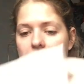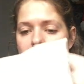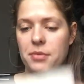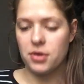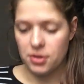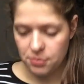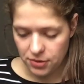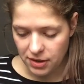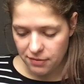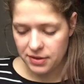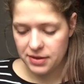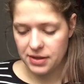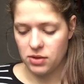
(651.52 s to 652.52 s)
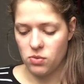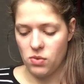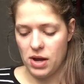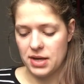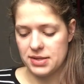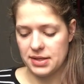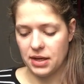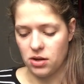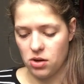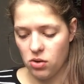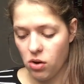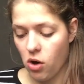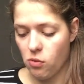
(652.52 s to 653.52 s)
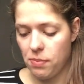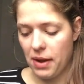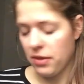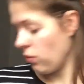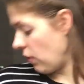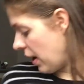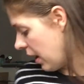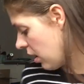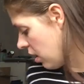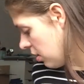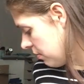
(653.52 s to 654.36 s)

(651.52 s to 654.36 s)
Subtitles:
I'm gonna put everything away as I go. Oh, by the way,